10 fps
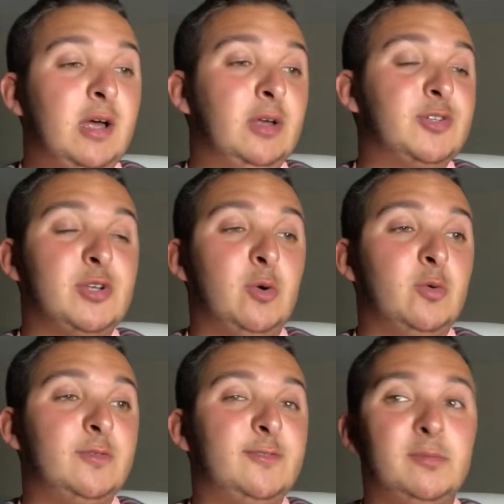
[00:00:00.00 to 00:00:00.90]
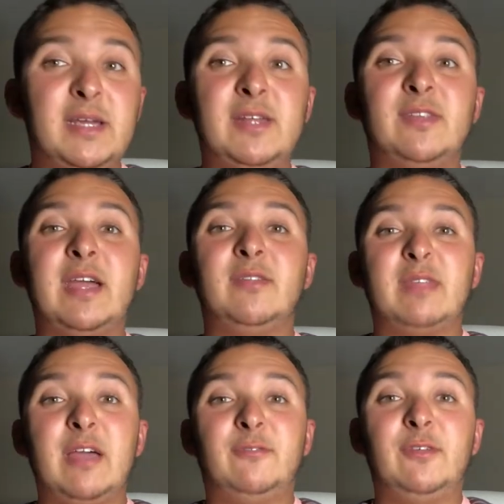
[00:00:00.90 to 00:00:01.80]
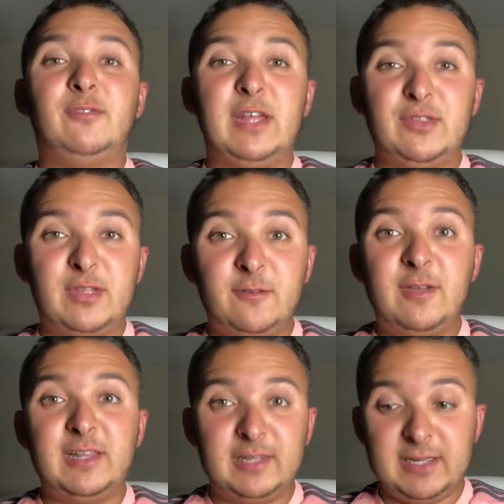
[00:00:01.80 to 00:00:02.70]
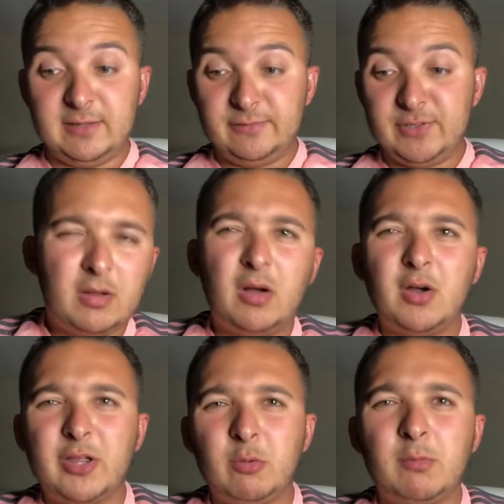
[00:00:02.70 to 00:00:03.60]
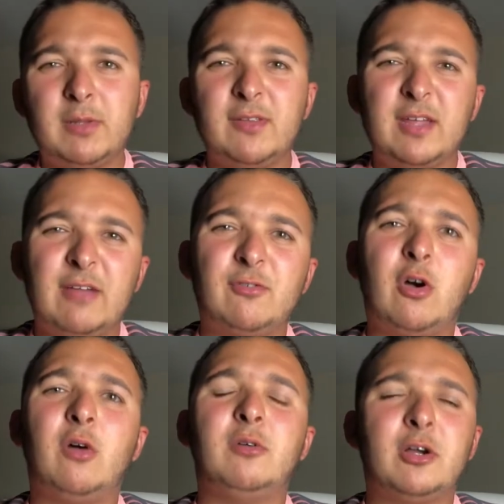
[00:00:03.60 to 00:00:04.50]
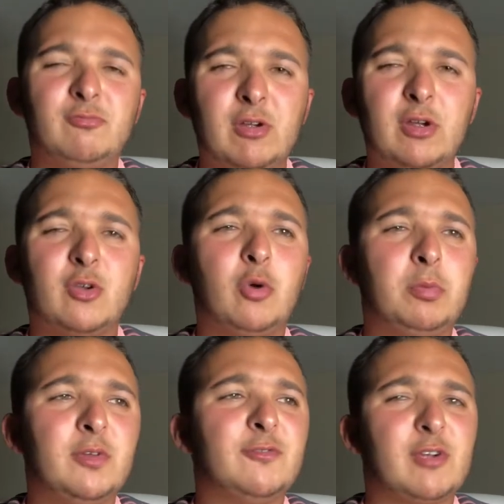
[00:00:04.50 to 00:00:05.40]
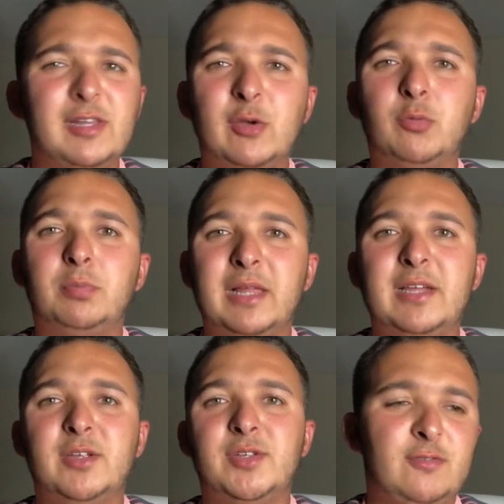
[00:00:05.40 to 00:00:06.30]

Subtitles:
So for me, they're 15th if he leaves. Arguably, they have got a couple of really good players.